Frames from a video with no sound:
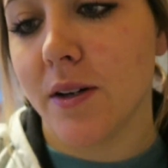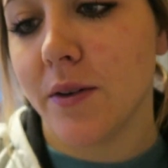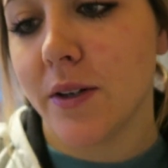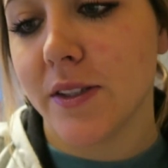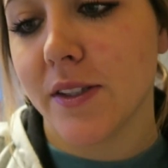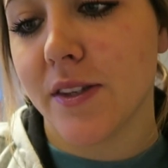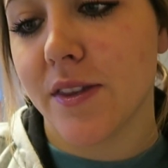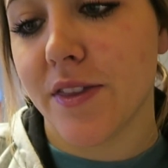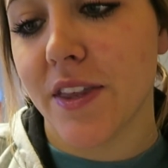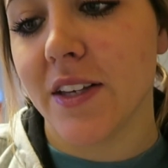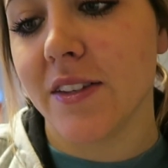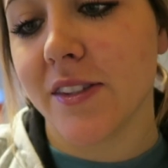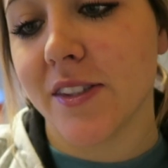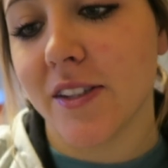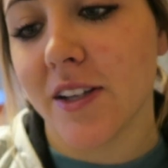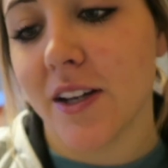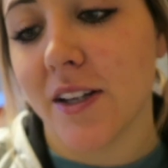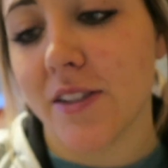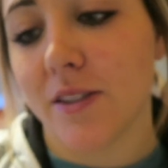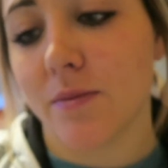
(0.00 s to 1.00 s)
So it's
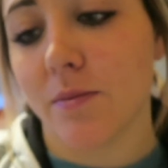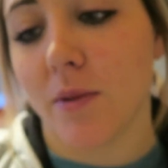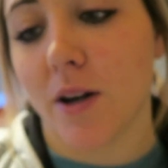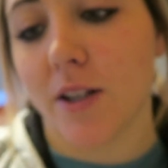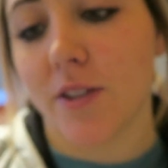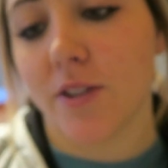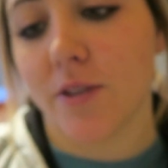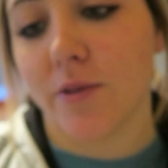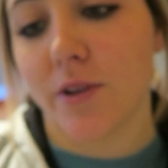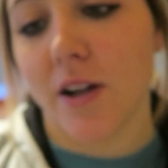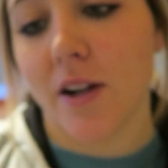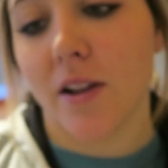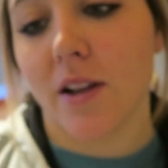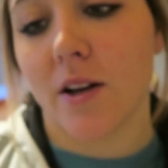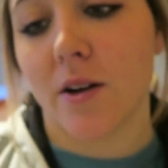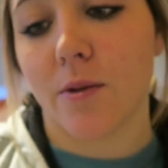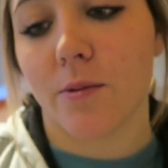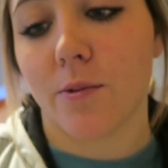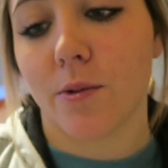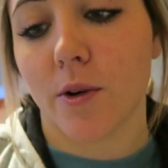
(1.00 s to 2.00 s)
thin-sliced
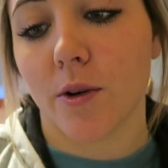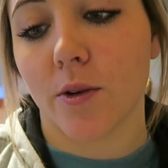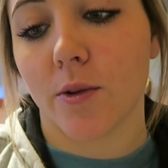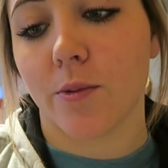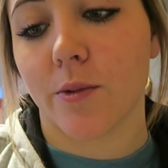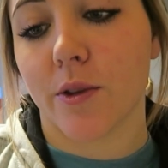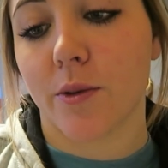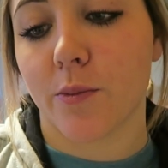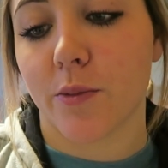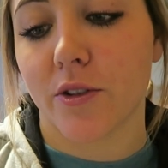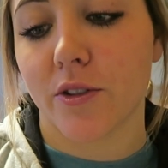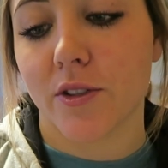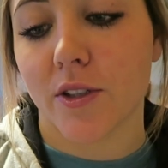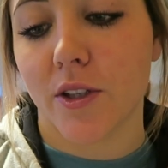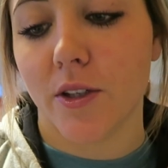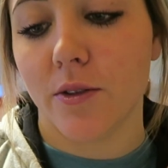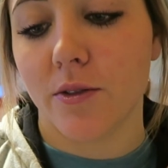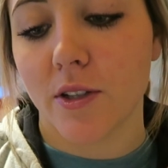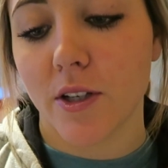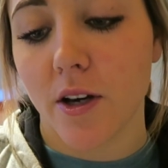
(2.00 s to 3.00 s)
mozzarella rolled with
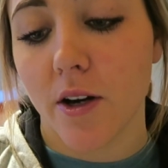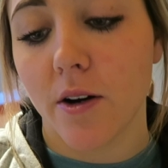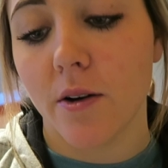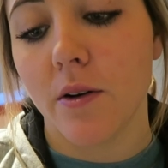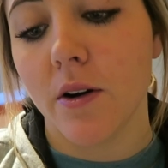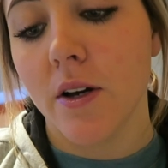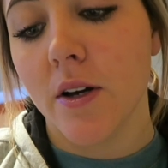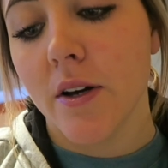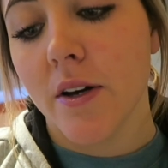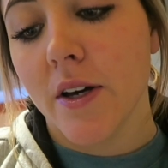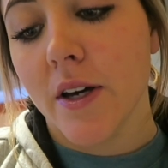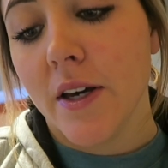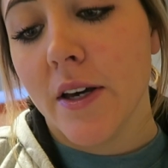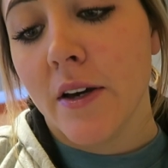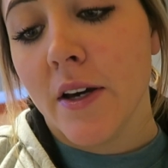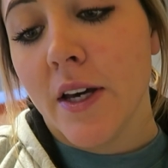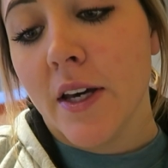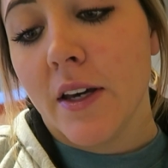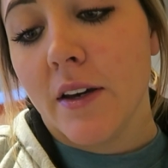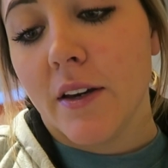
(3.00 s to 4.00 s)
prosciutto
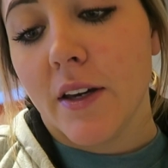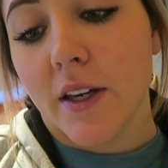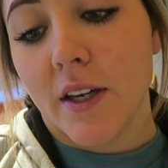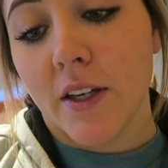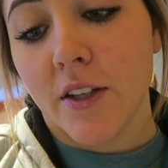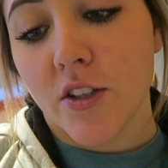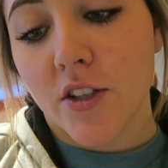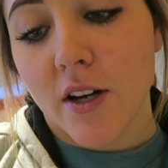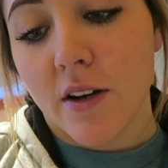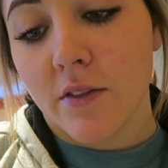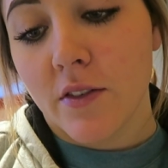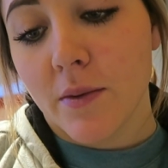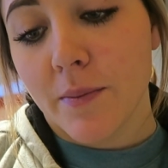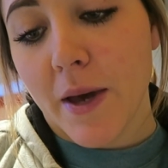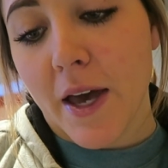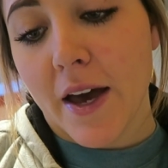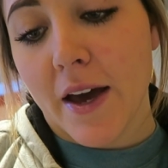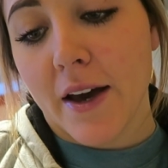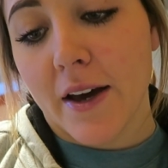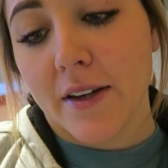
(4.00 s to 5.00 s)
each of
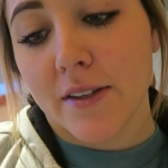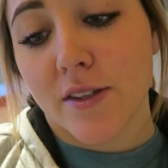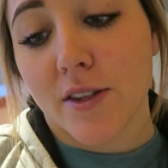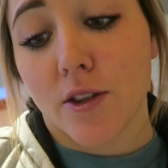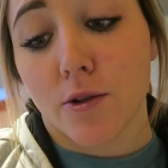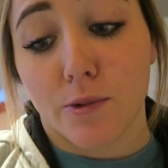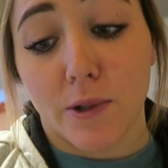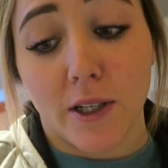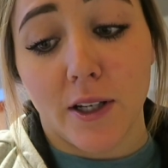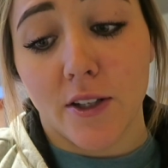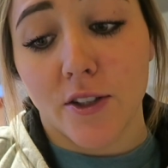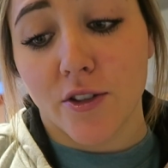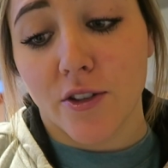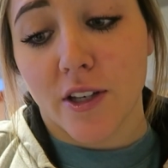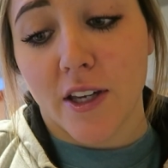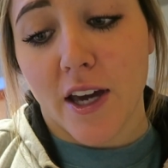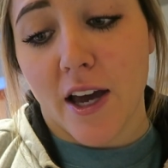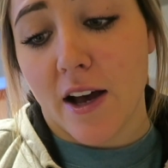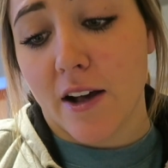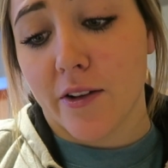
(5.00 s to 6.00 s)
them has
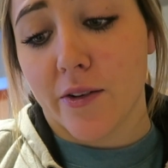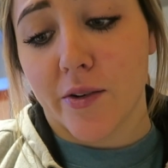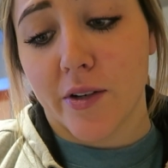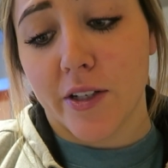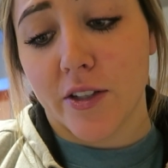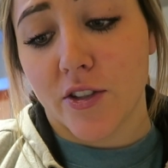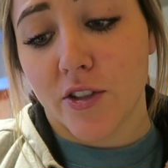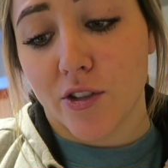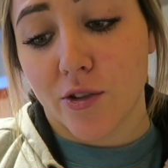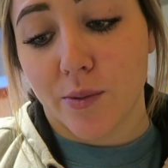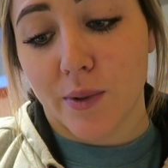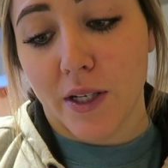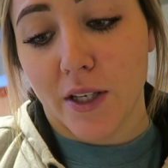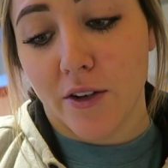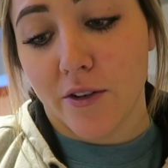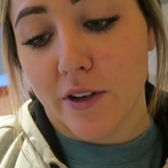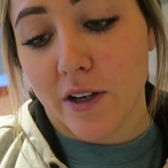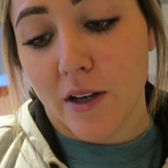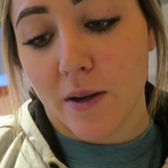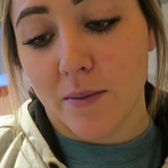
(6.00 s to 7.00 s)
300 calories,
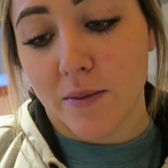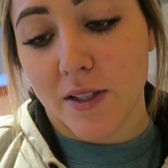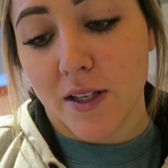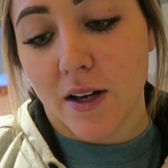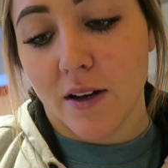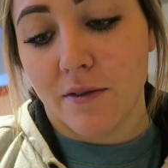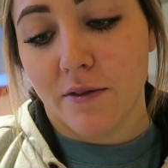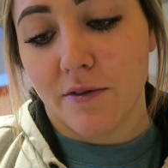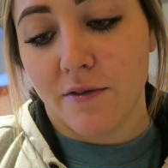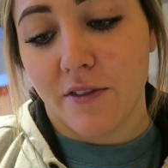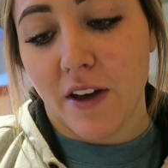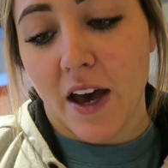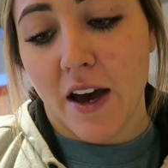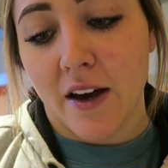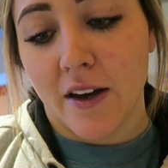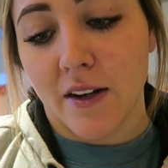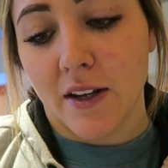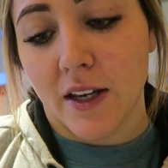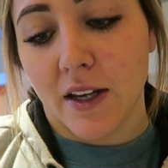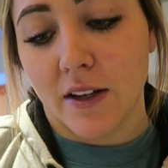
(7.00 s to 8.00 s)
20 grams of
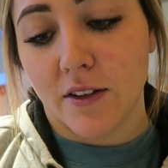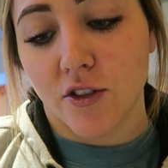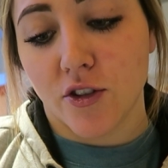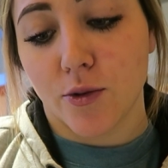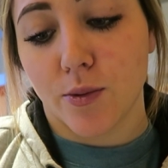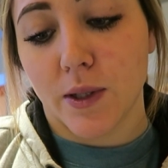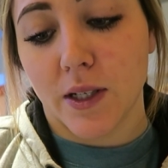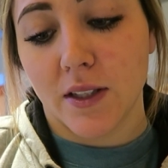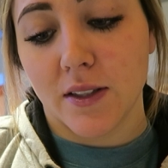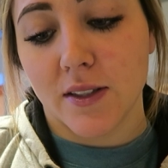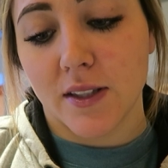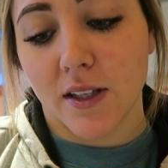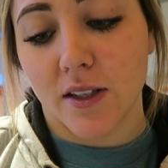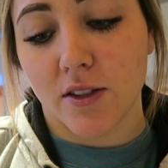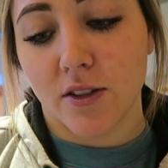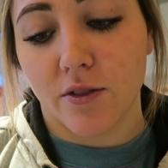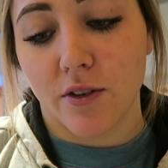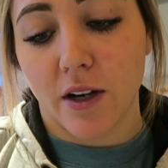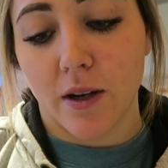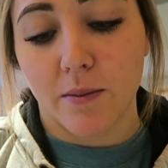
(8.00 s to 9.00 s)
fat, and
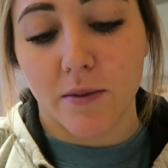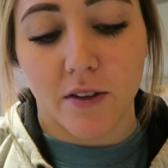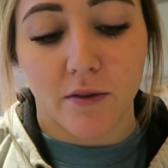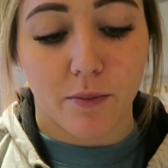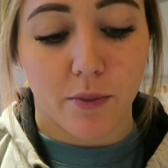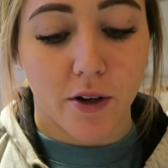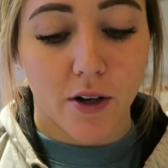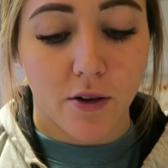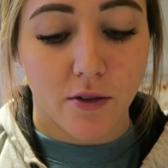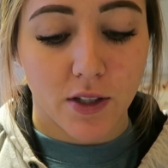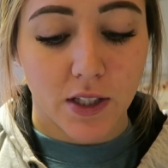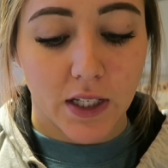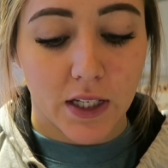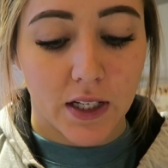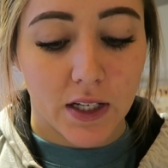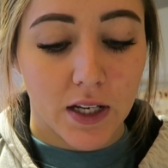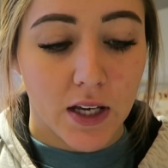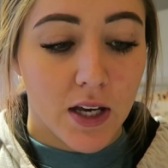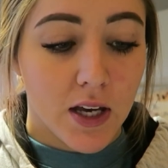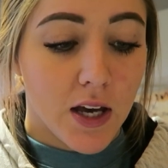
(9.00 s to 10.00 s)
26 grams of
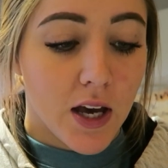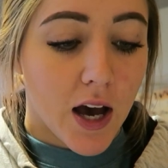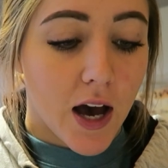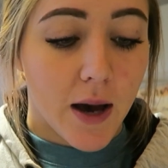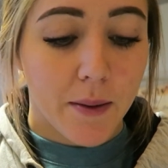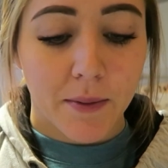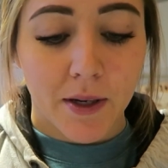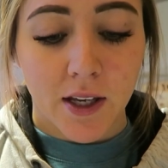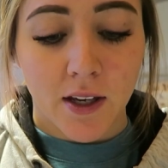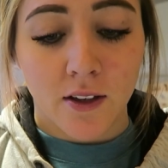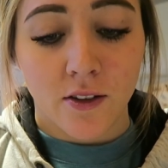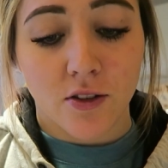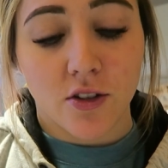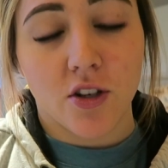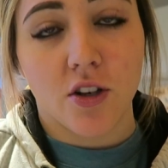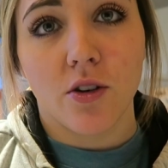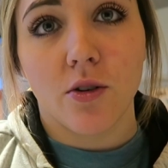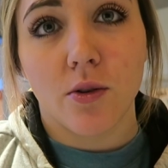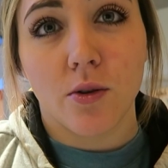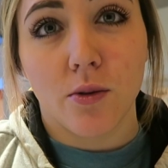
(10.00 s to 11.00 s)
protein. I'm gonna eat
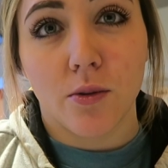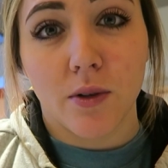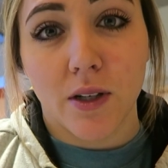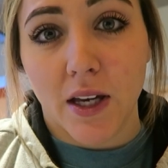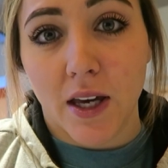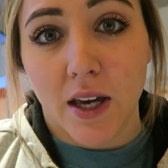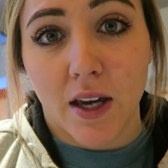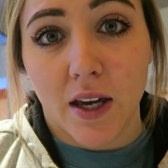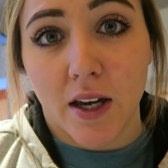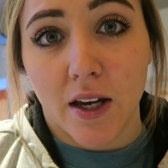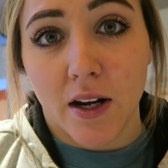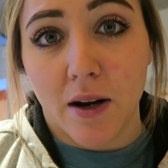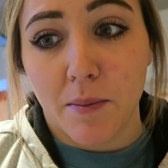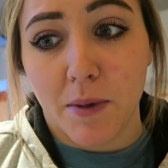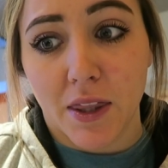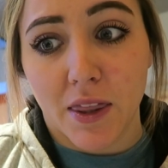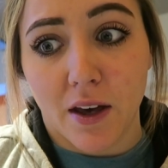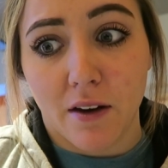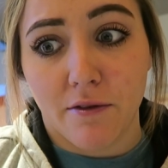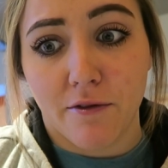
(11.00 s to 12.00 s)
two, and I
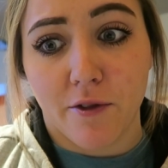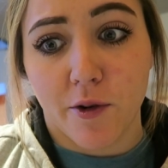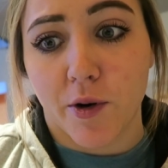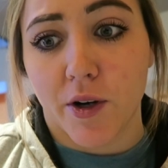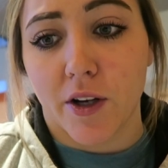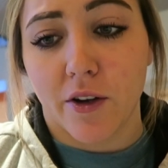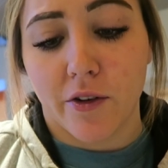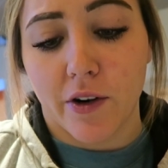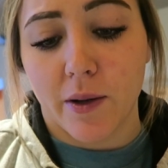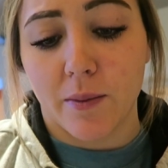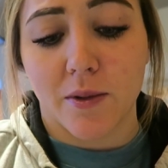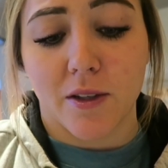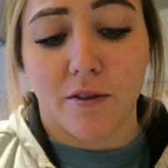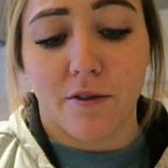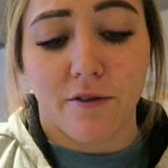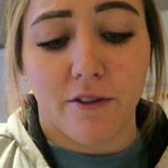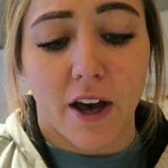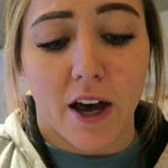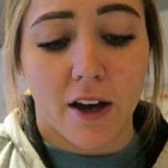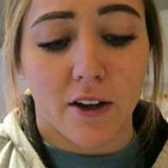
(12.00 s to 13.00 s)
mean that 40 grams
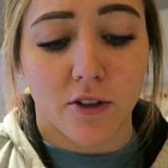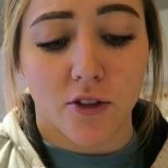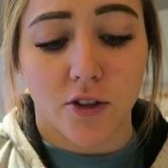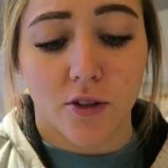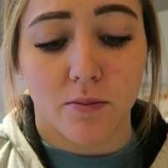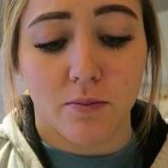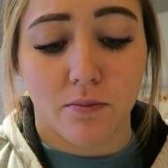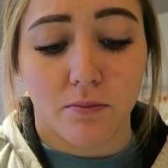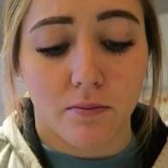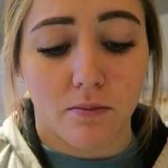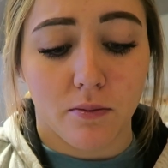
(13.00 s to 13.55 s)
of fat should